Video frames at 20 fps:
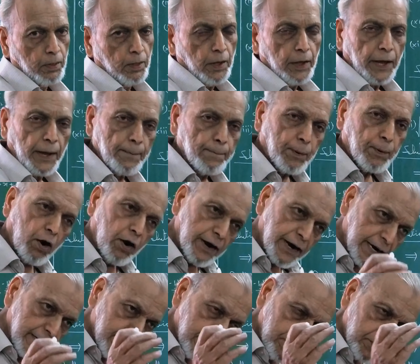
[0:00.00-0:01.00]
A
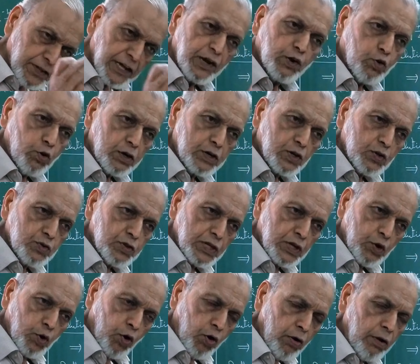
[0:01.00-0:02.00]
product is equal to
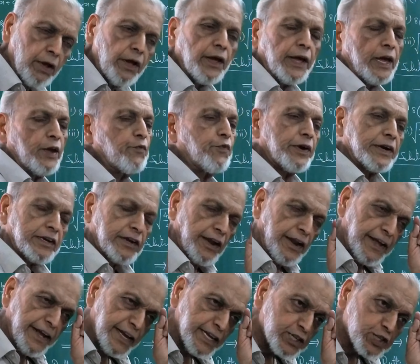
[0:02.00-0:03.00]
0 if at
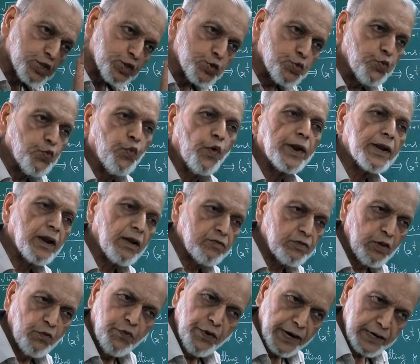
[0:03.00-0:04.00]
least one of
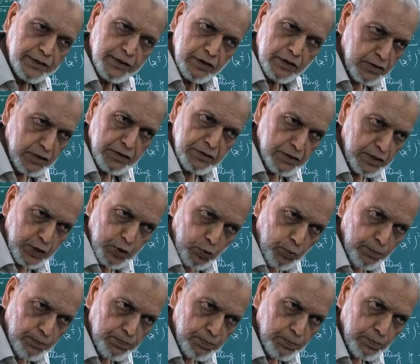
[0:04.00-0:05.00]
the factors is 0.
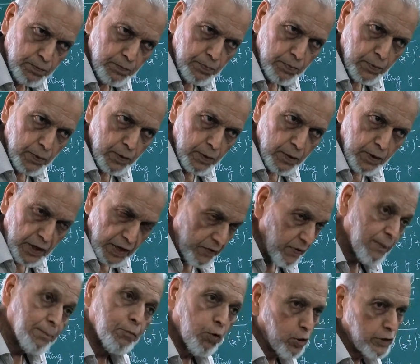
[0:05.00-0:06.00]

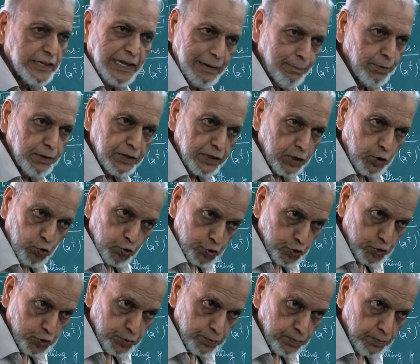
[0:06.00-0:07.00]
Even both can be
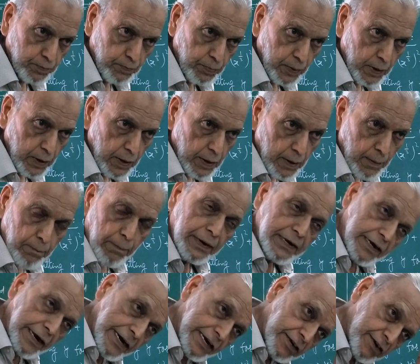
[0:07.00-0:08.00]
zeros,
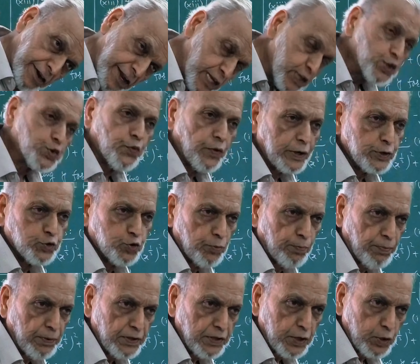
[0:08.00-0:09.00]
but at least one
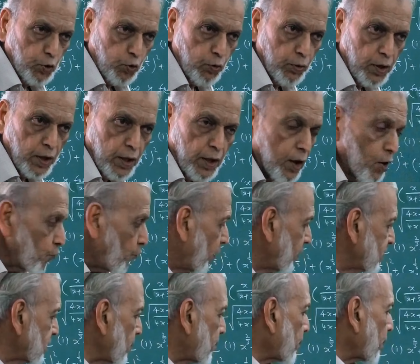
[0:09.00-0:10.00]
should be 0.
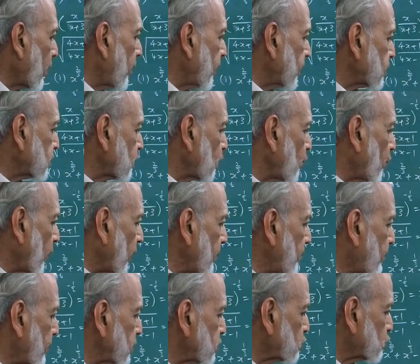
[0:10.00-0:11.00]
When the product of y
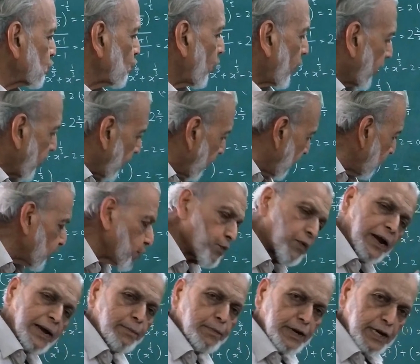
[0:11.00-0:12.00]
plus 2 and
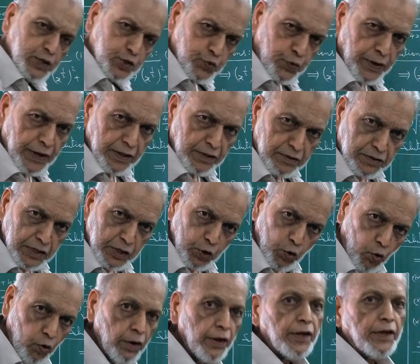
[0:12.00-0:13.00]
y minus 1 is
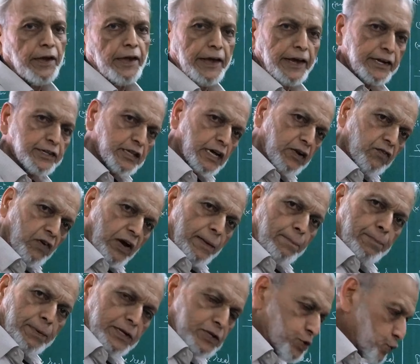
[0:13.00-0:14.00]
0, either
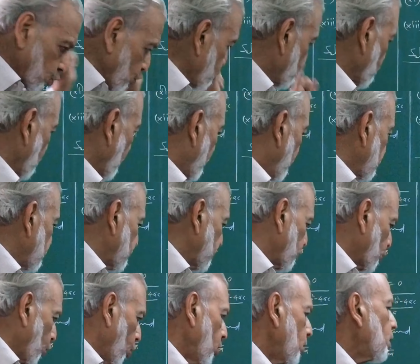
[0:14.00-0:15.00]
y plus 2 should be
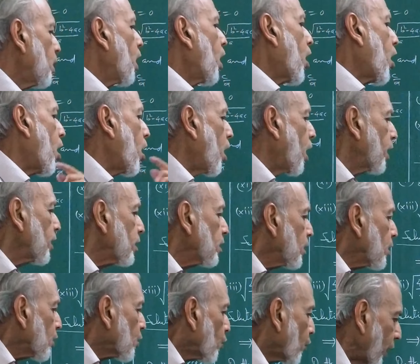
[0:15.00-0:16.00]
0 or
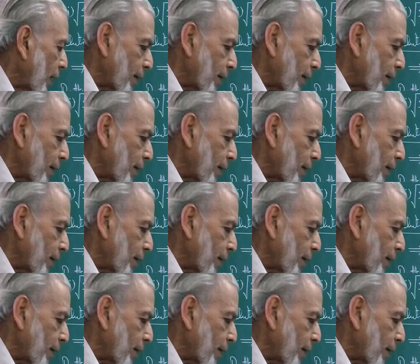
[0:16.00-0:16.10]
y